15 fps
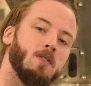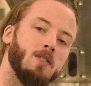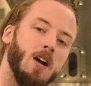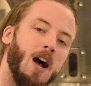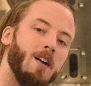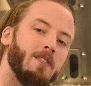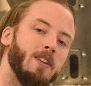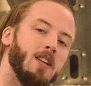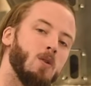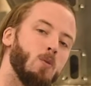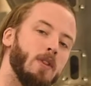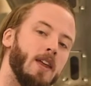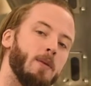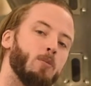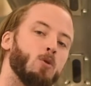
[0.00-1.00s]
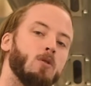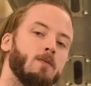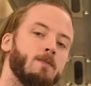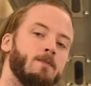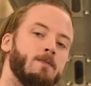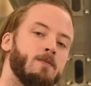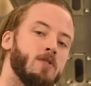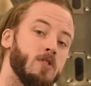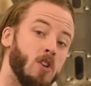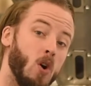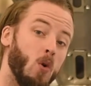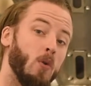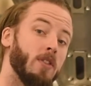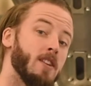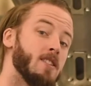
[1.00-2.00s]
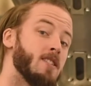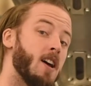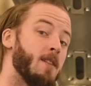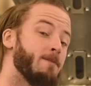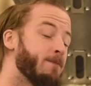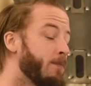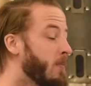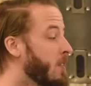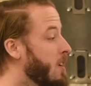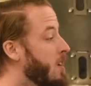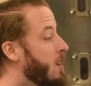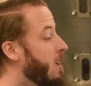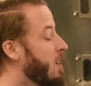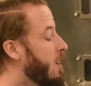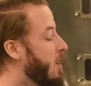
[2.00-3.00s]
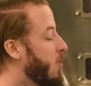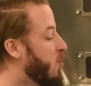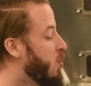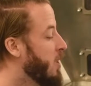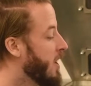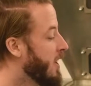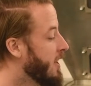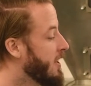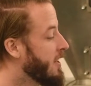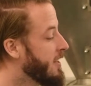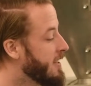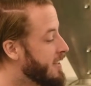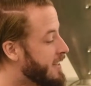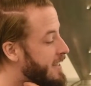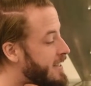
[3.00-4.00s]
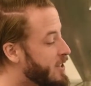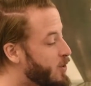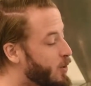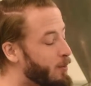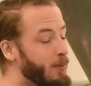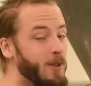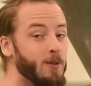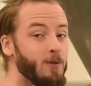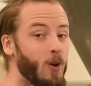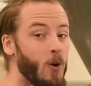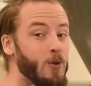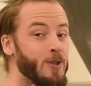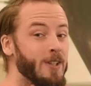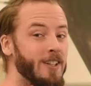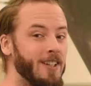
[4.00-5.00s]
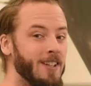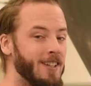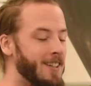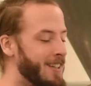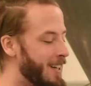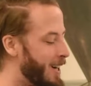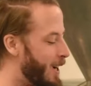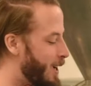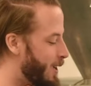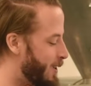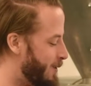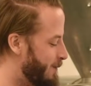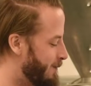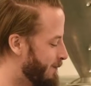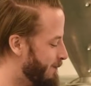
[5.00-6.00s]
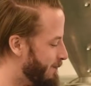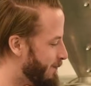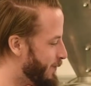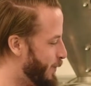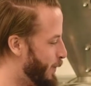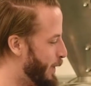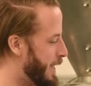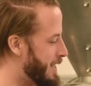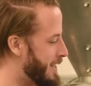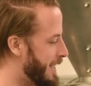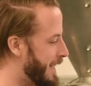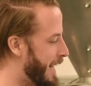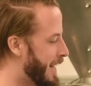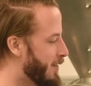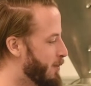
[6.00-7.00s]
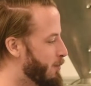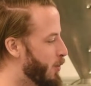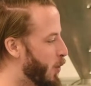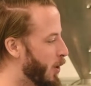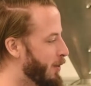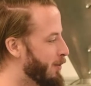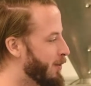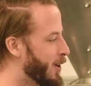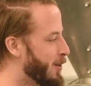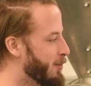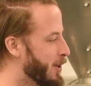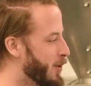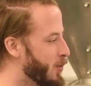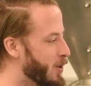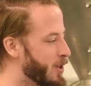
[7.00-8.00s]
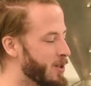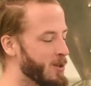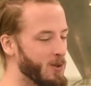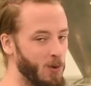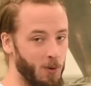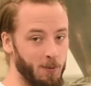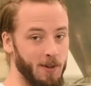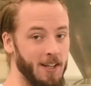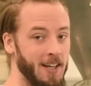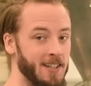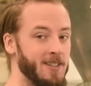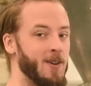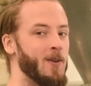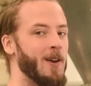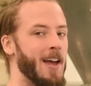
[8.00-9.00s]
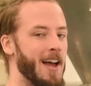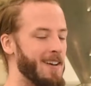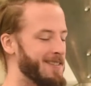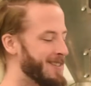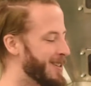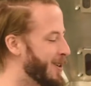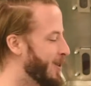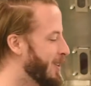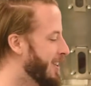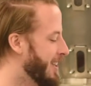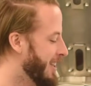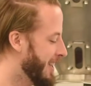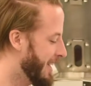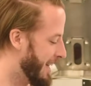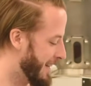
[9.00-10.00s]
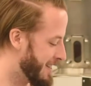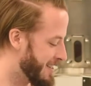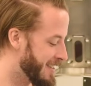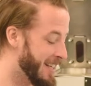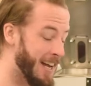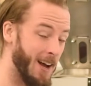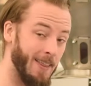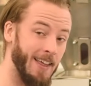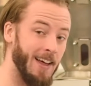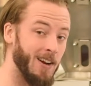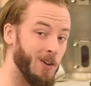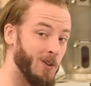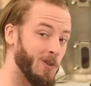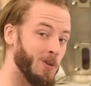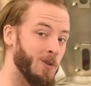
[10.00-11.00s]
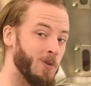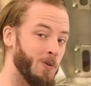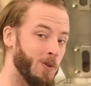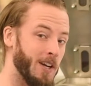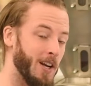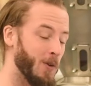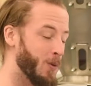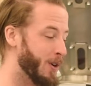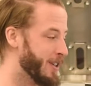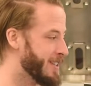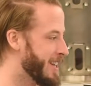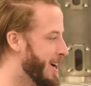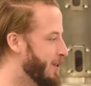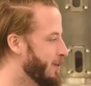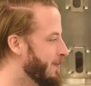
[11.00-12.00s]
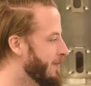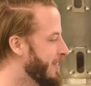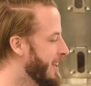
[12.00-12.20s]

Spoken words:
of Coffee with April. So this time, we're gonna dig into a bit of roasting. You guys see that I have a board in front of me, which normally I don't have. So let's see how that all kind of works out.